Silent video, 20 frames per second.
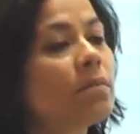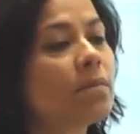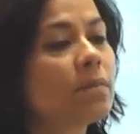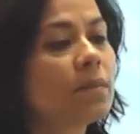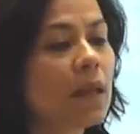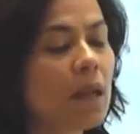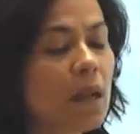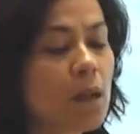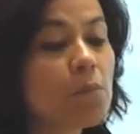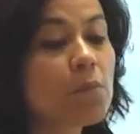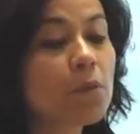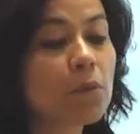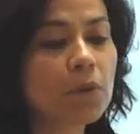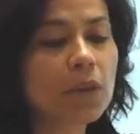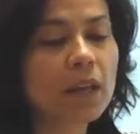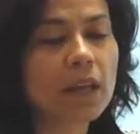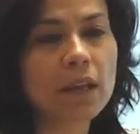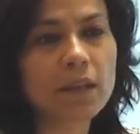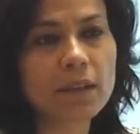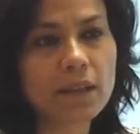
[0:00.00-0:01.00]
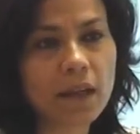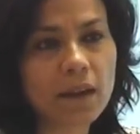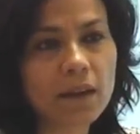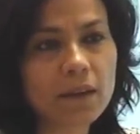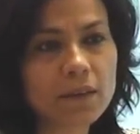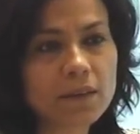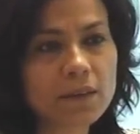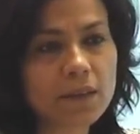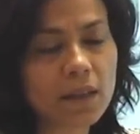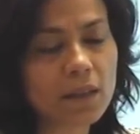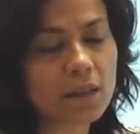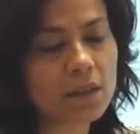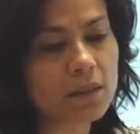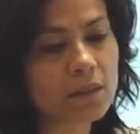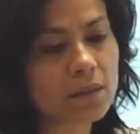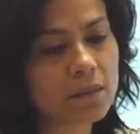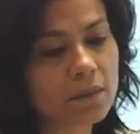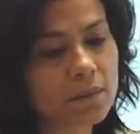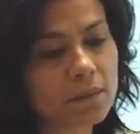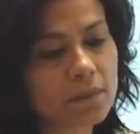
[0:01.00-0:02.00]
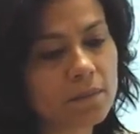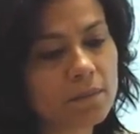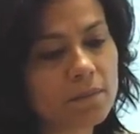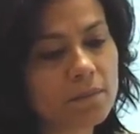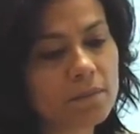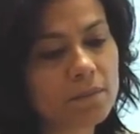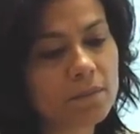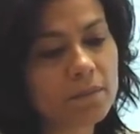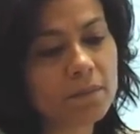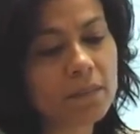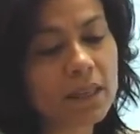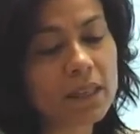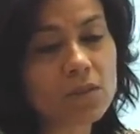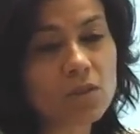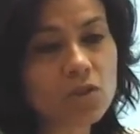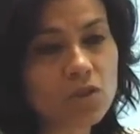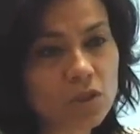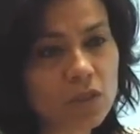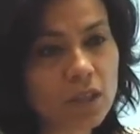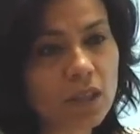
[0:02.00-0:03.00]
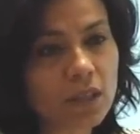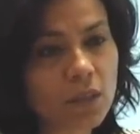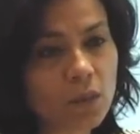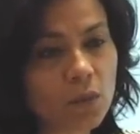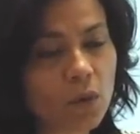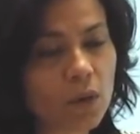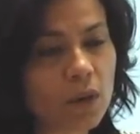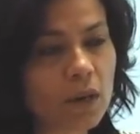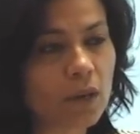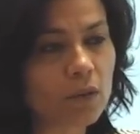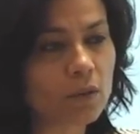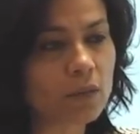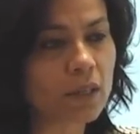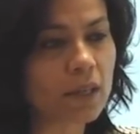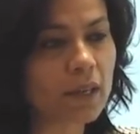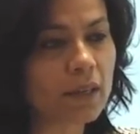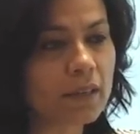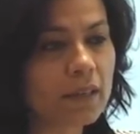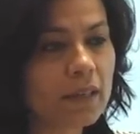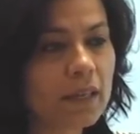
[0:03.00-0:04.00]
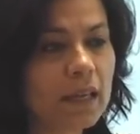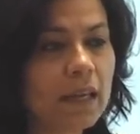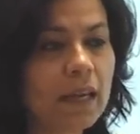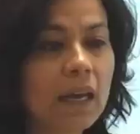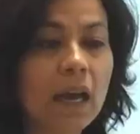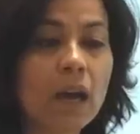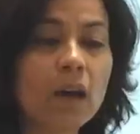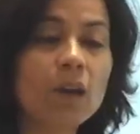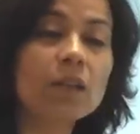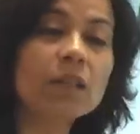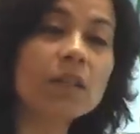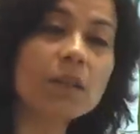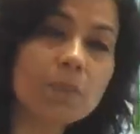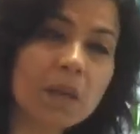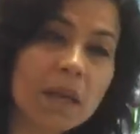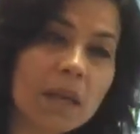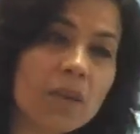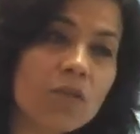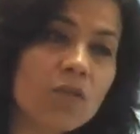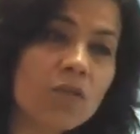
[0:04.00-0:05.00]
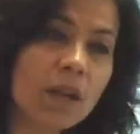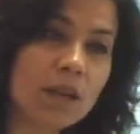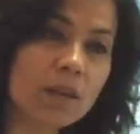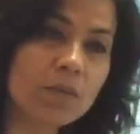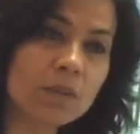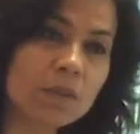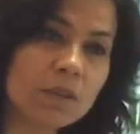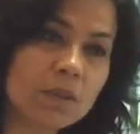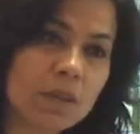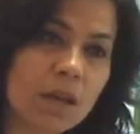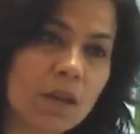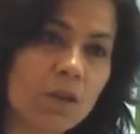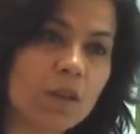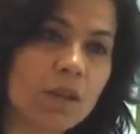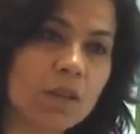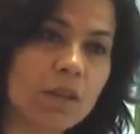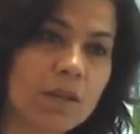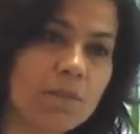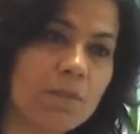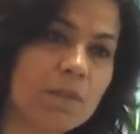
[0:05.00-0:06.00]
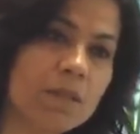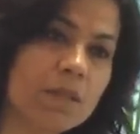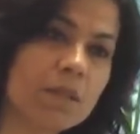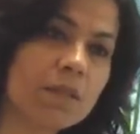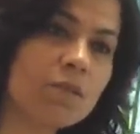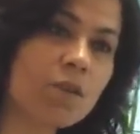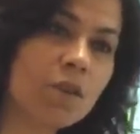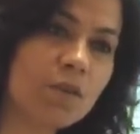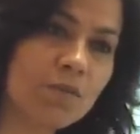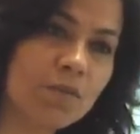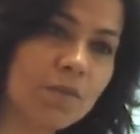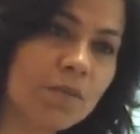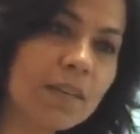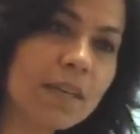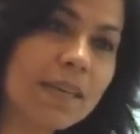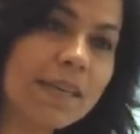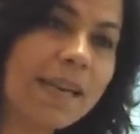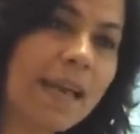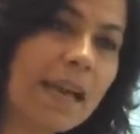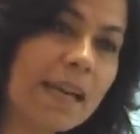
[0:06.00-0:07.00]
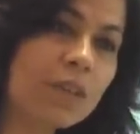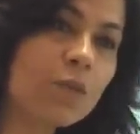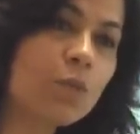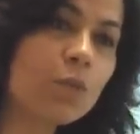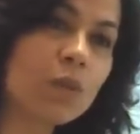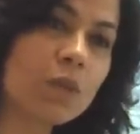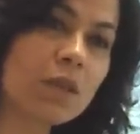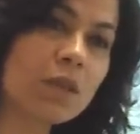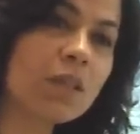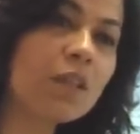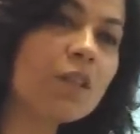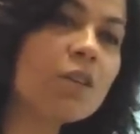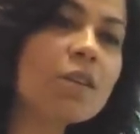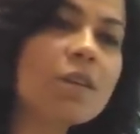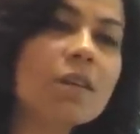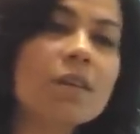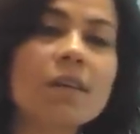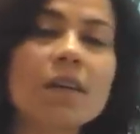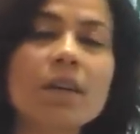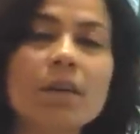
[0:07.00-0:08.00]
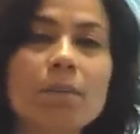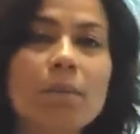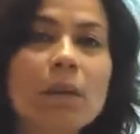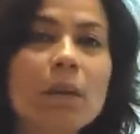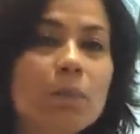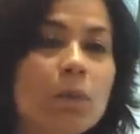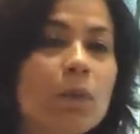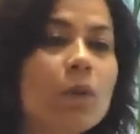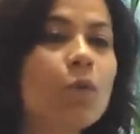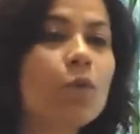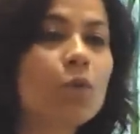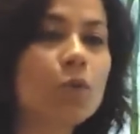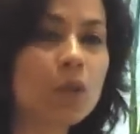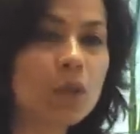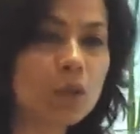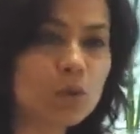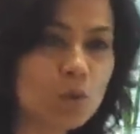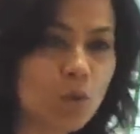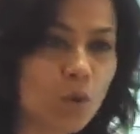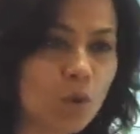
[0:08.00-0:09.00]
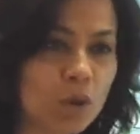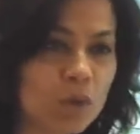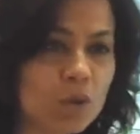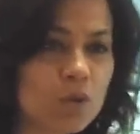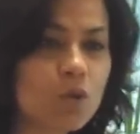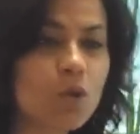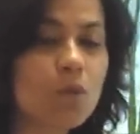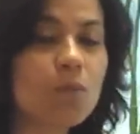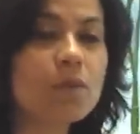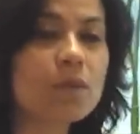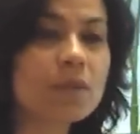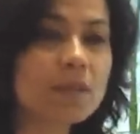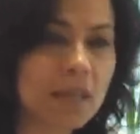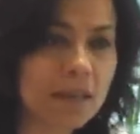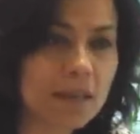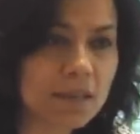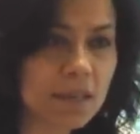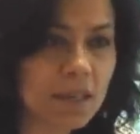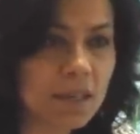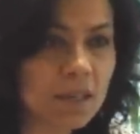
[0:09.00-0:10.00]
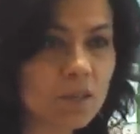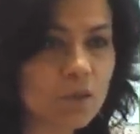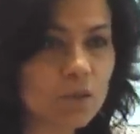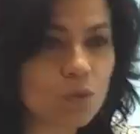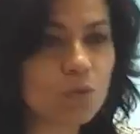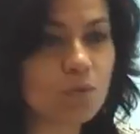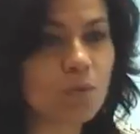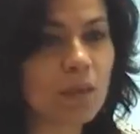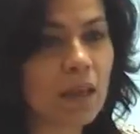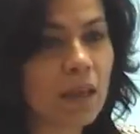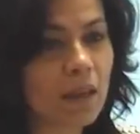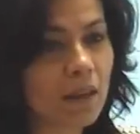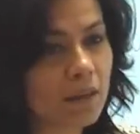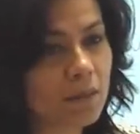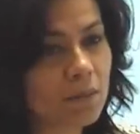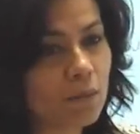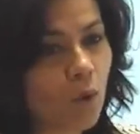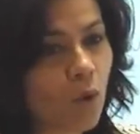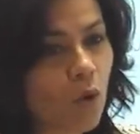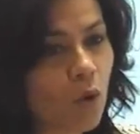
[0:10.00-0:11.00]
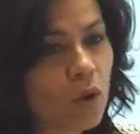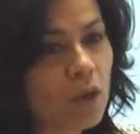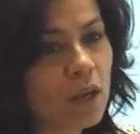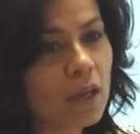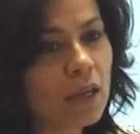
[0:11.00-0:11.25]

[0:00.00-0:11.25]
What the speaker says: help communicate that single message that they want out there? How can they make it relevant? How can they sort of connect with the people who they're talking to or presenting to, make it more,